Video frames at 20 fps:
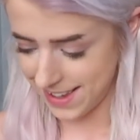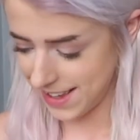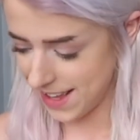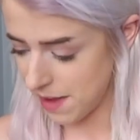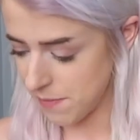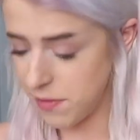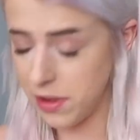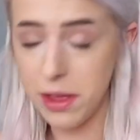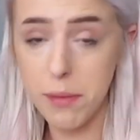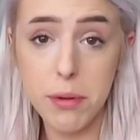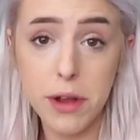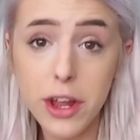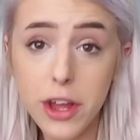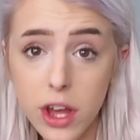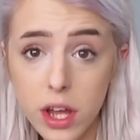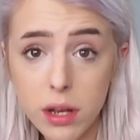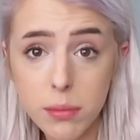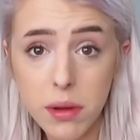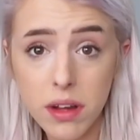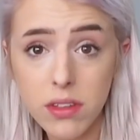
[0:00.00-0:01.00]
I'm feeling pretty
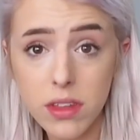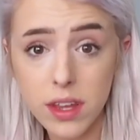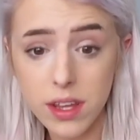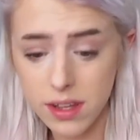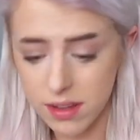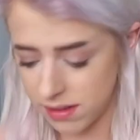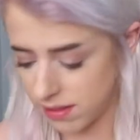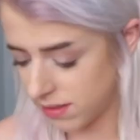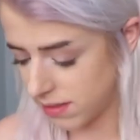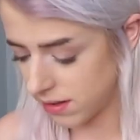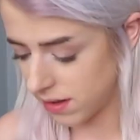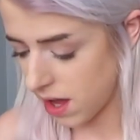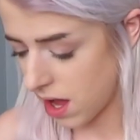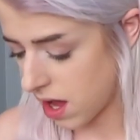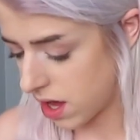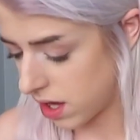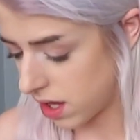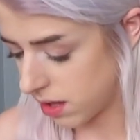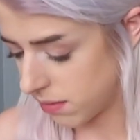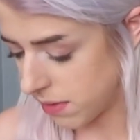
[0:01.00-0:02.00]
good about this.
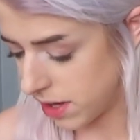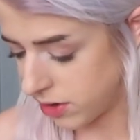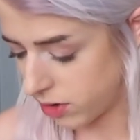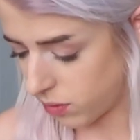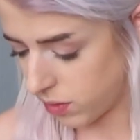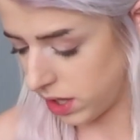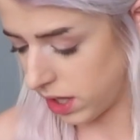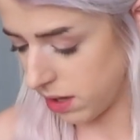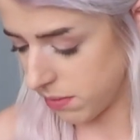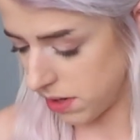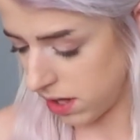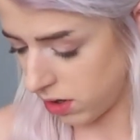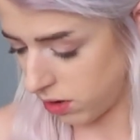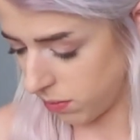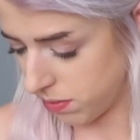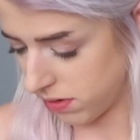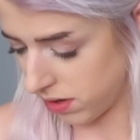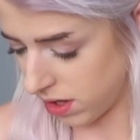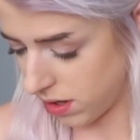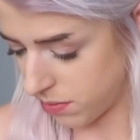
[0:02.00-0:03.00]
I don't want to get my
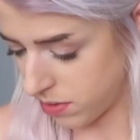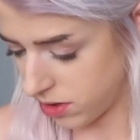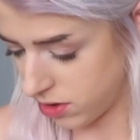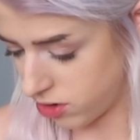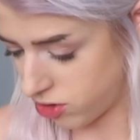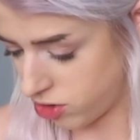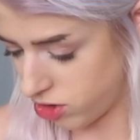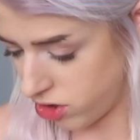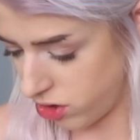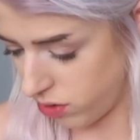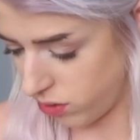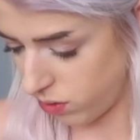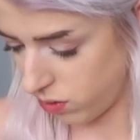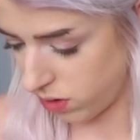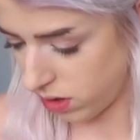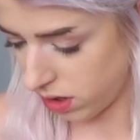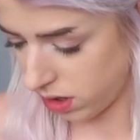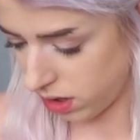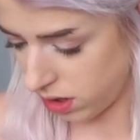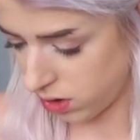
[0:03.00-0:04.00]
hopes up
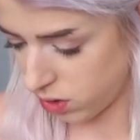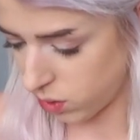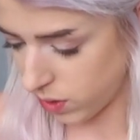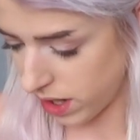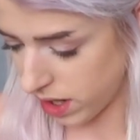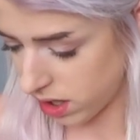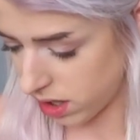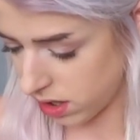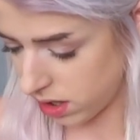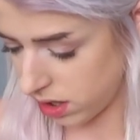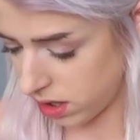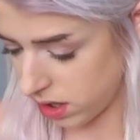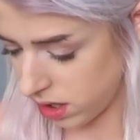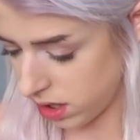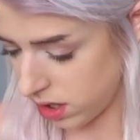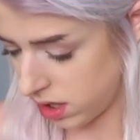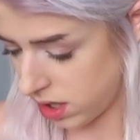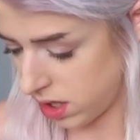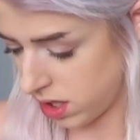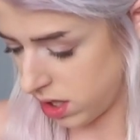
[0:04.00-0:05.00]
too quick,
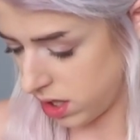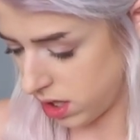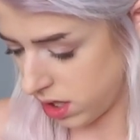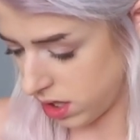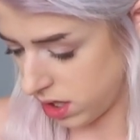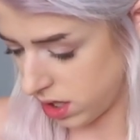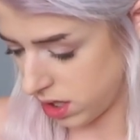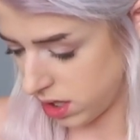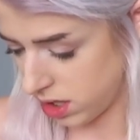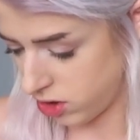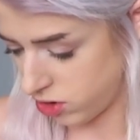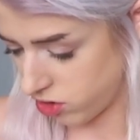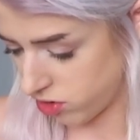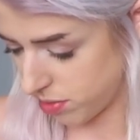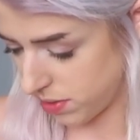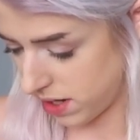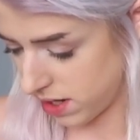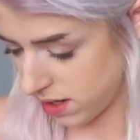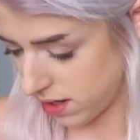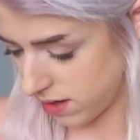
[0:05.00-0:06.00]
just
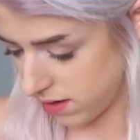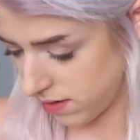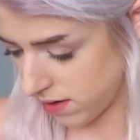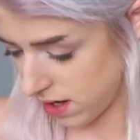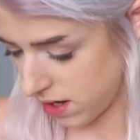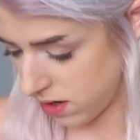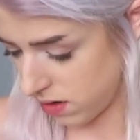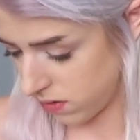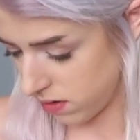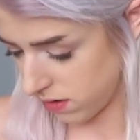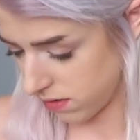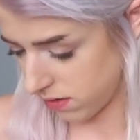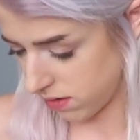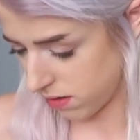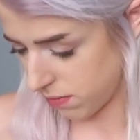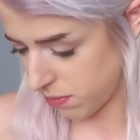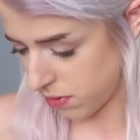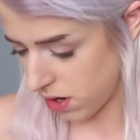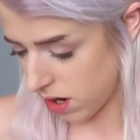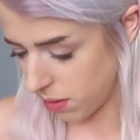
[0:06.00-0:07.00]
because I know this is
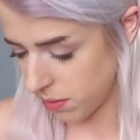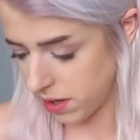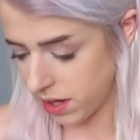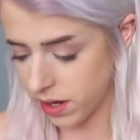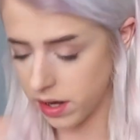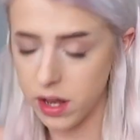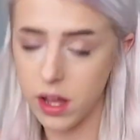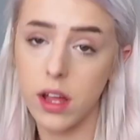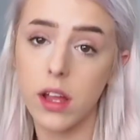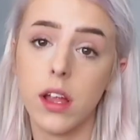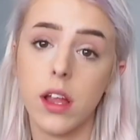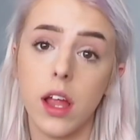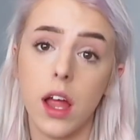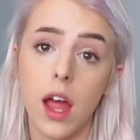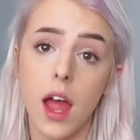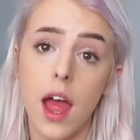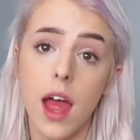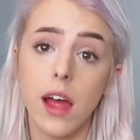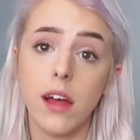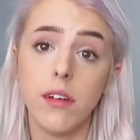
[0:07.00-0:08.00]
probably gonna
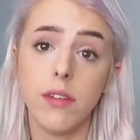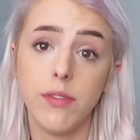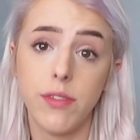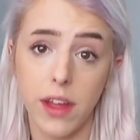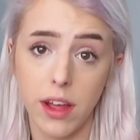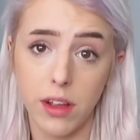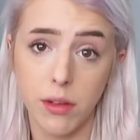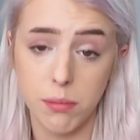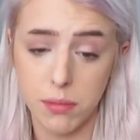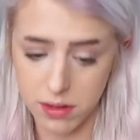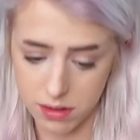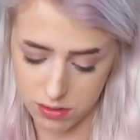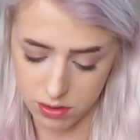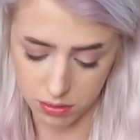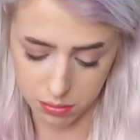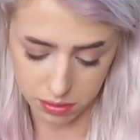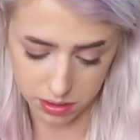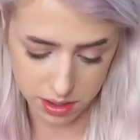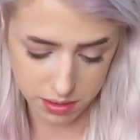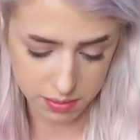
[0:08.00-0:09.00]
fail
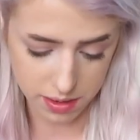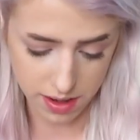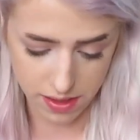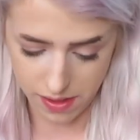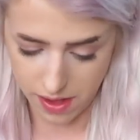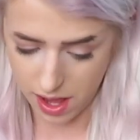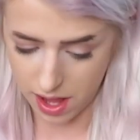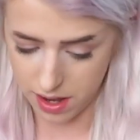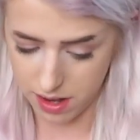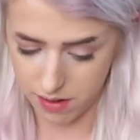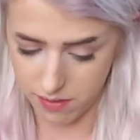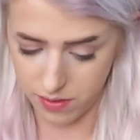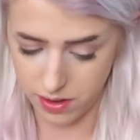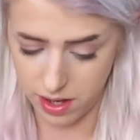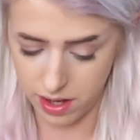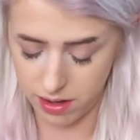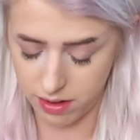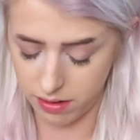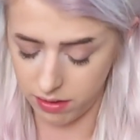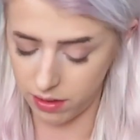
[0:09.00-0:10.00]
miserably by the end of it.
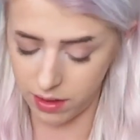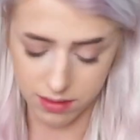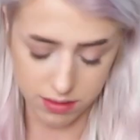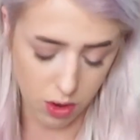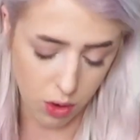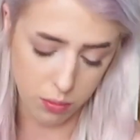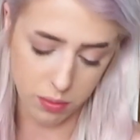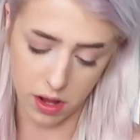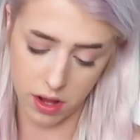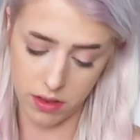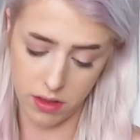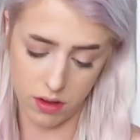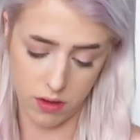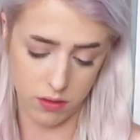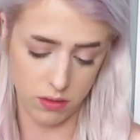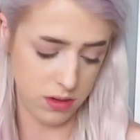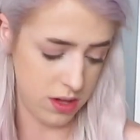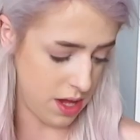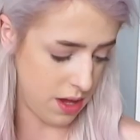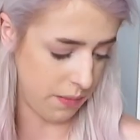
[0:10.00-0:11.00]
Let's hope not
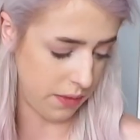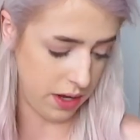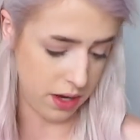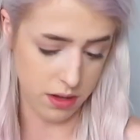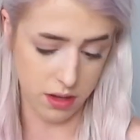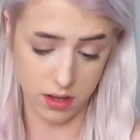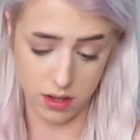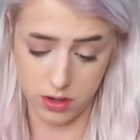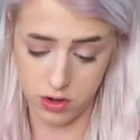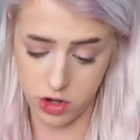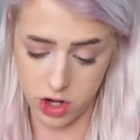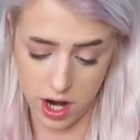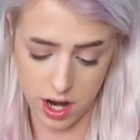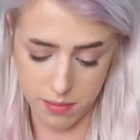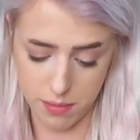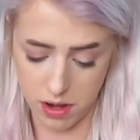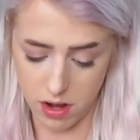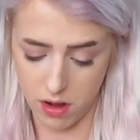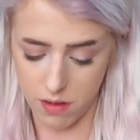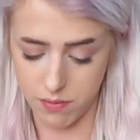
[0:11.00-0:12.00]
though. I'm gonna try to
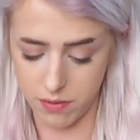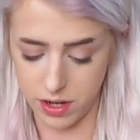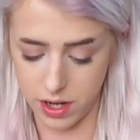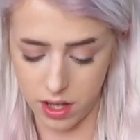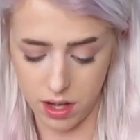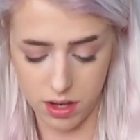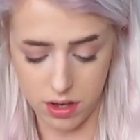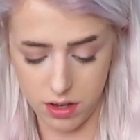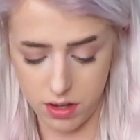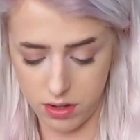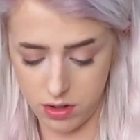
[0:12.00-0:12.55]
be confident.